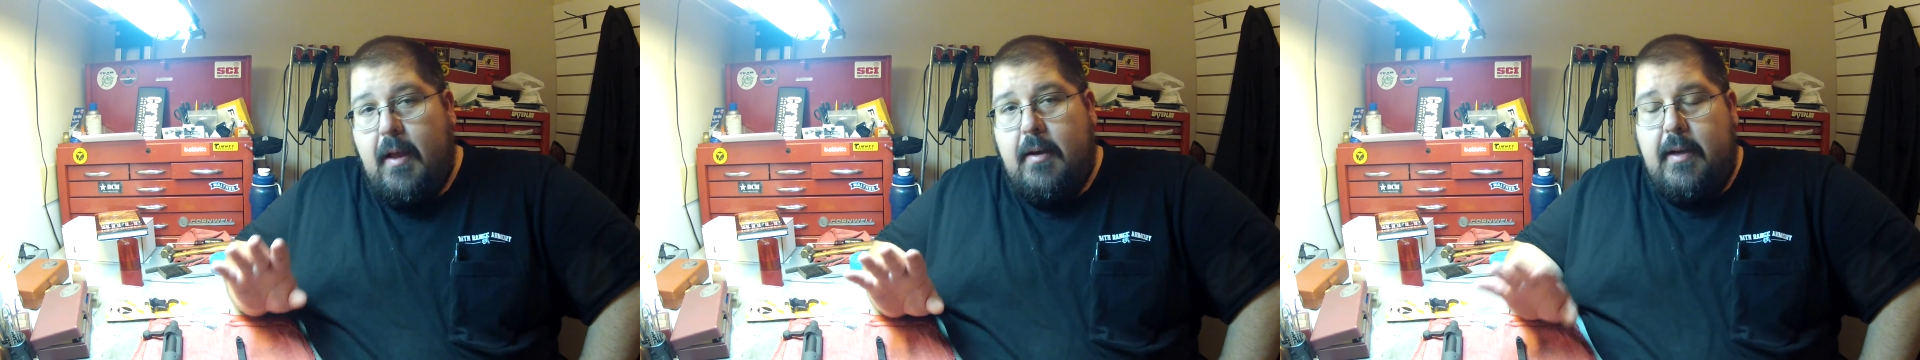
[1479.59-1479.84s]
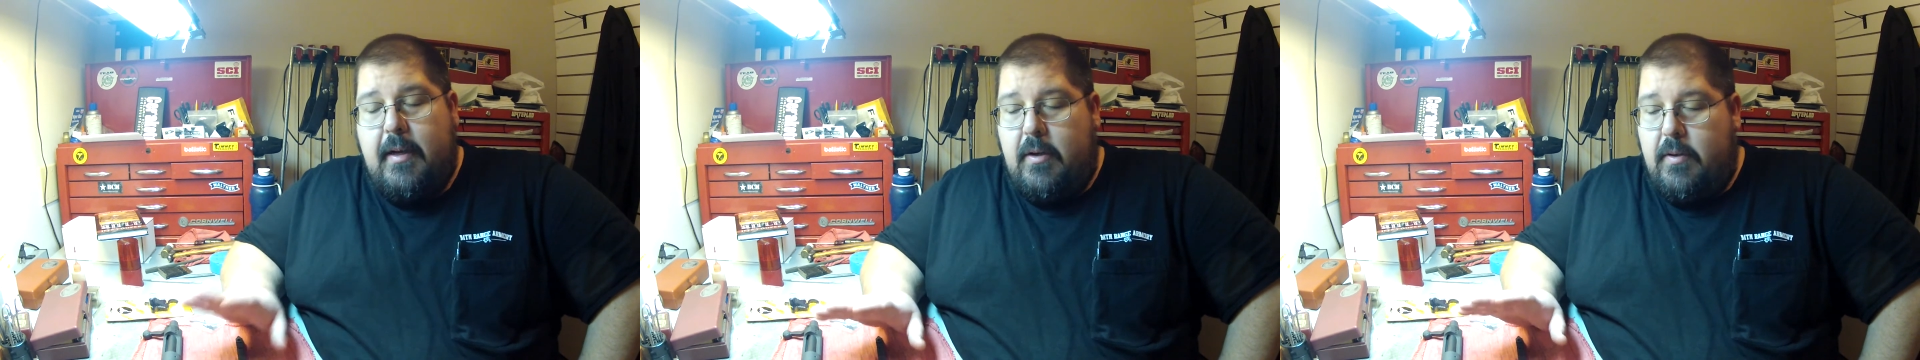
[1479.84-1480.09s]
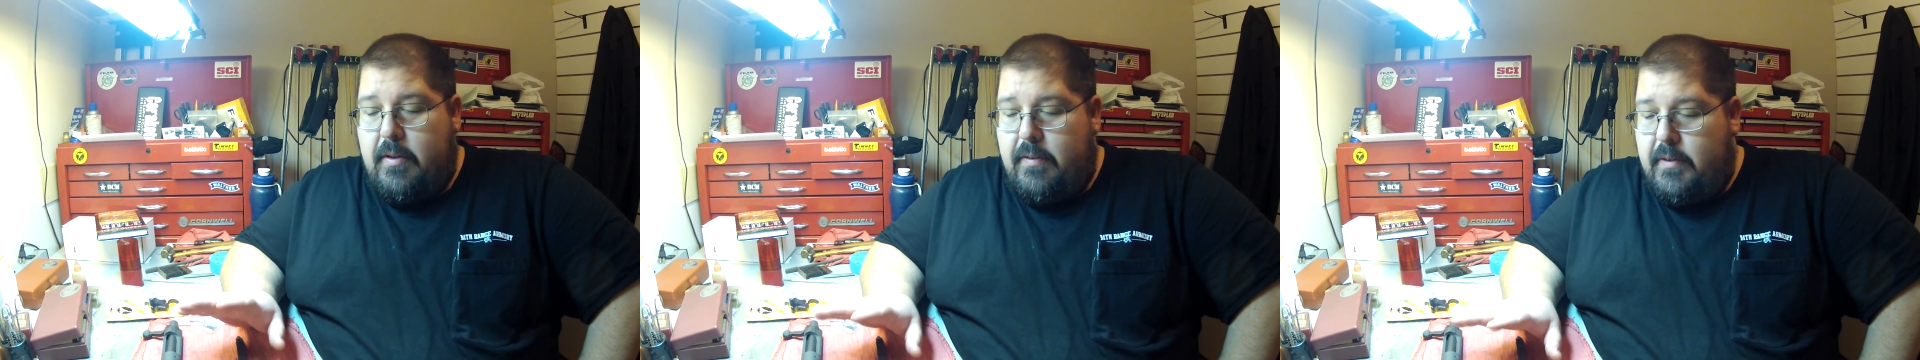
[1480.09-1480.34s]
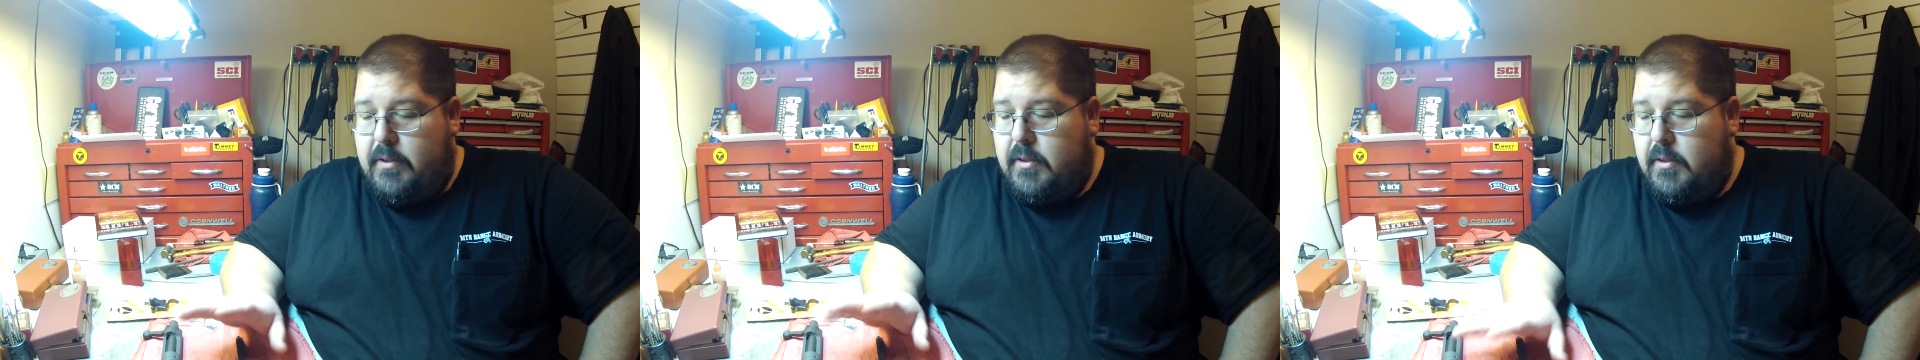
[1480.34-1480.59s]
Now,
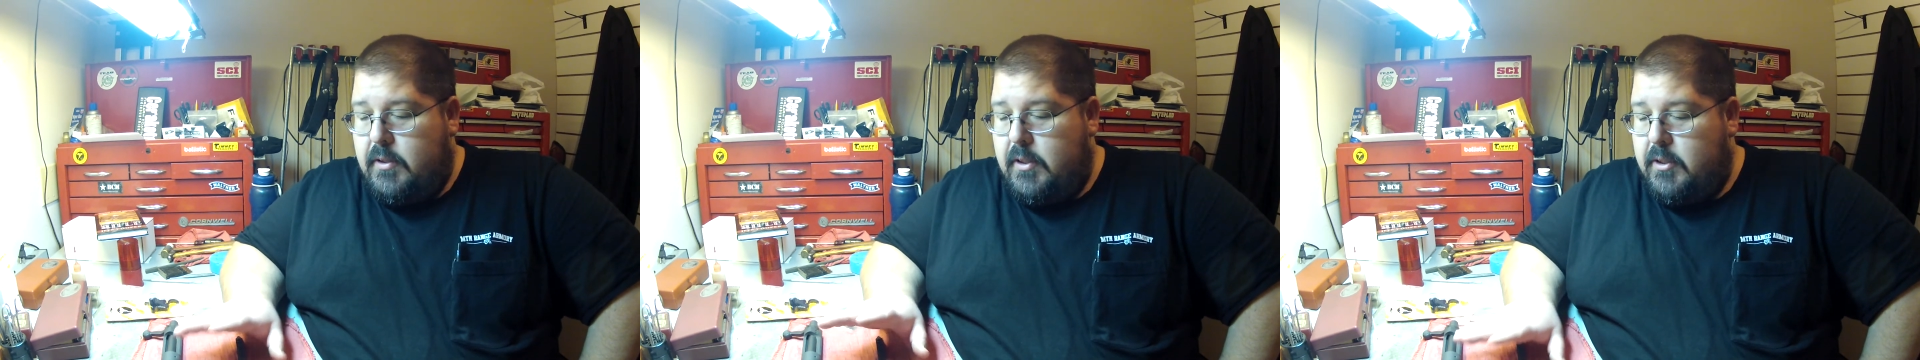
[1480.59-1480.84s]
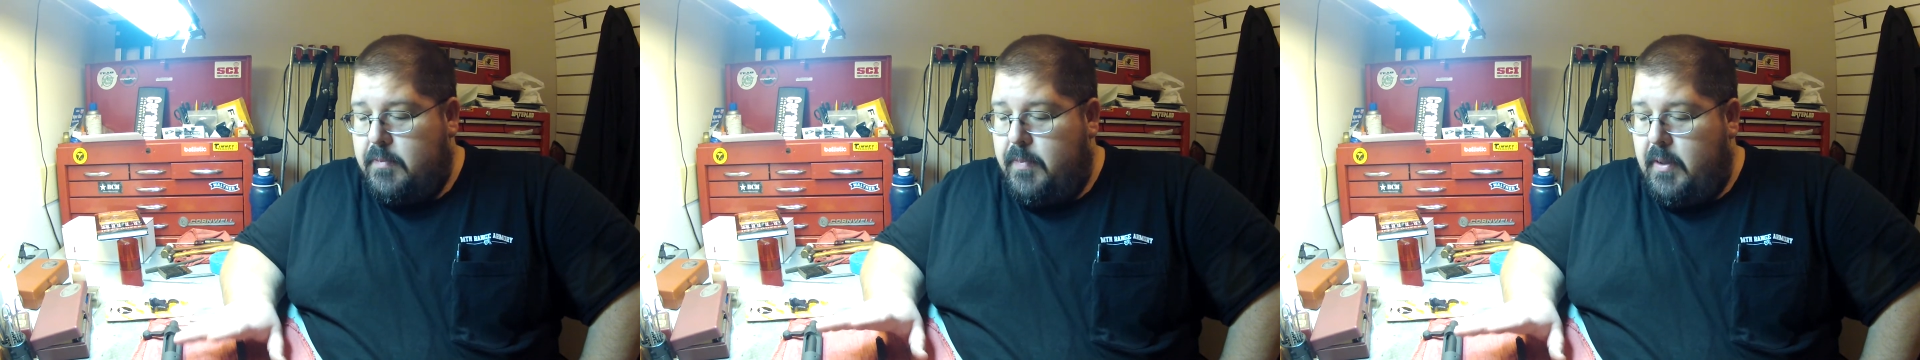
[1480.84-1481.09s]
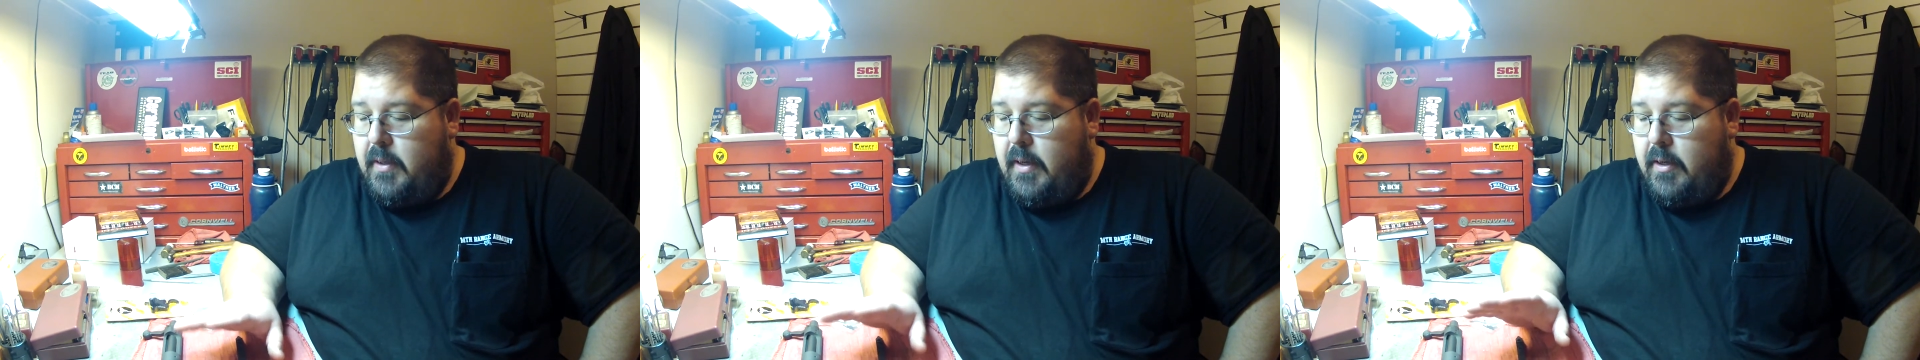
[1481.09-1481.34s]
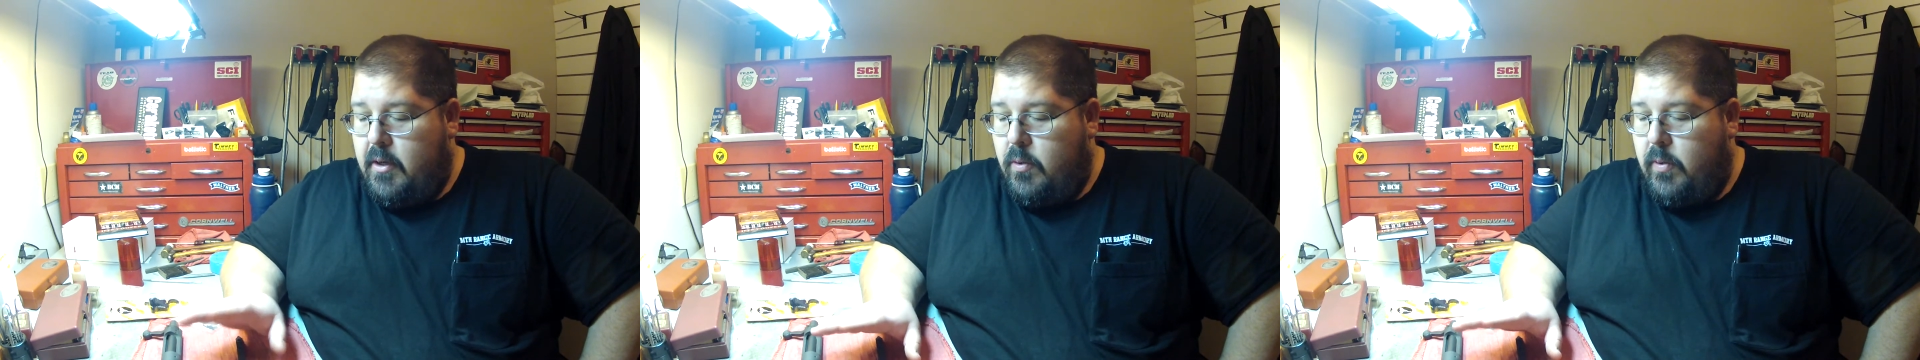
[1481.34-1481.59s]
this has just been
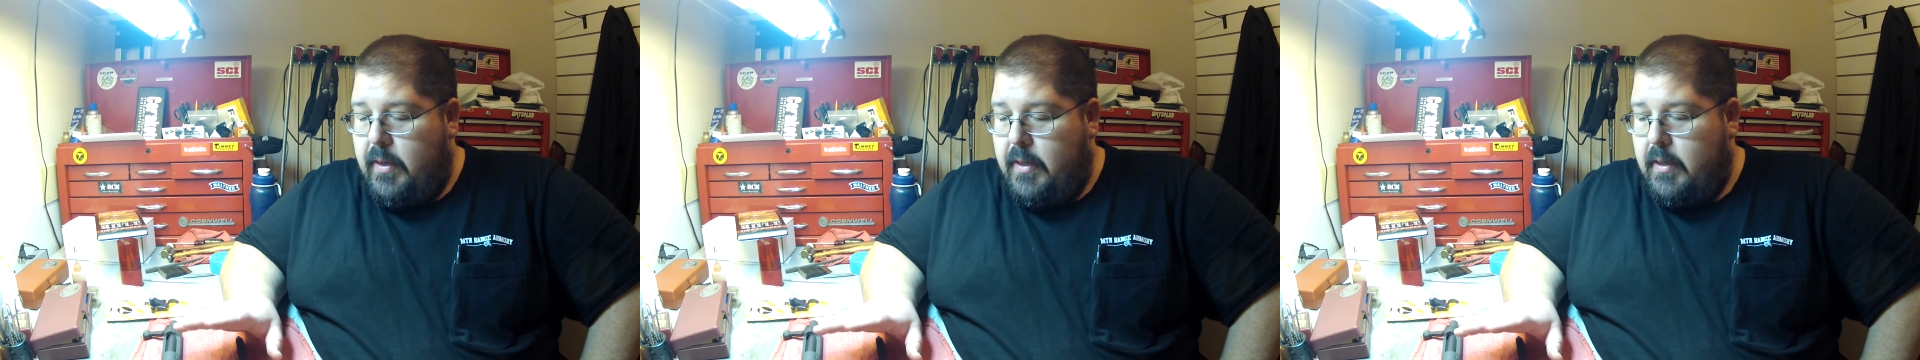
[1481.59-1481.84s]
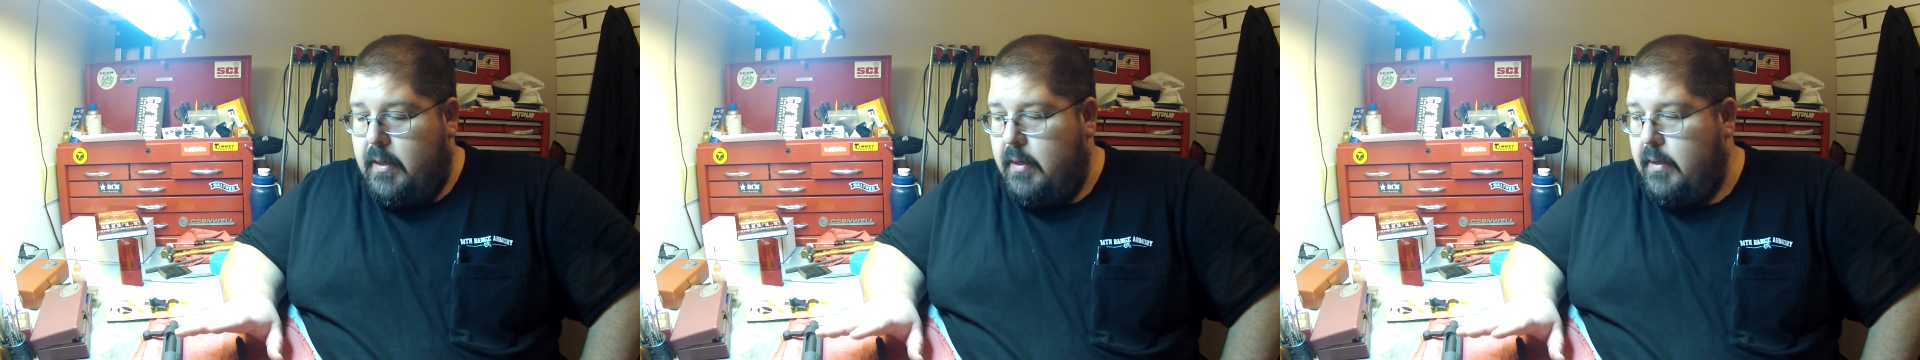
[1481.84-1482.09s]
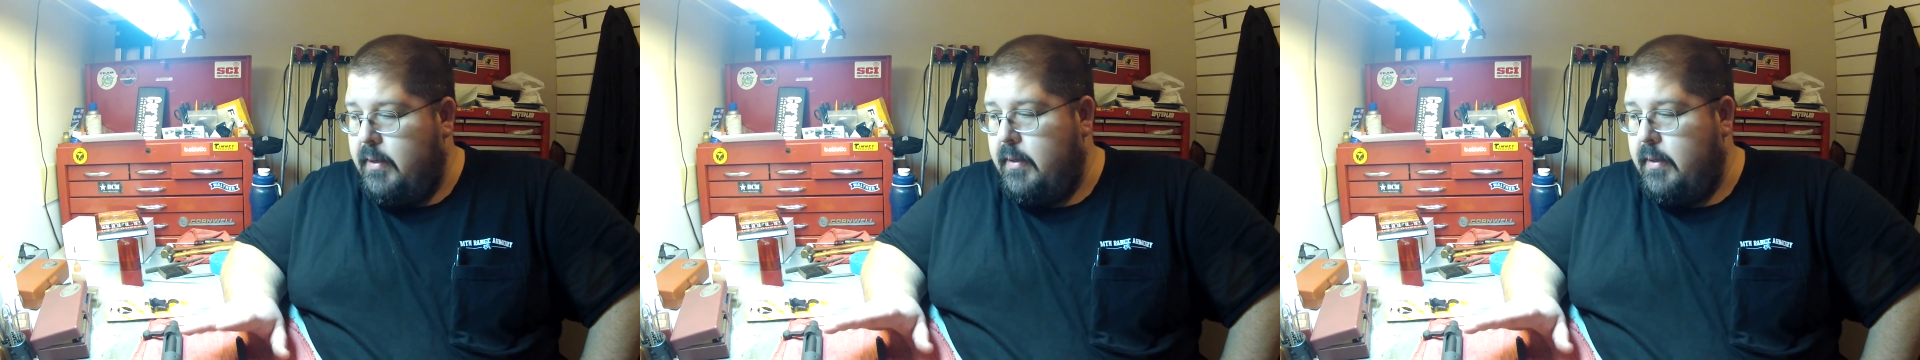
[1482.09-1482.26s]
a quick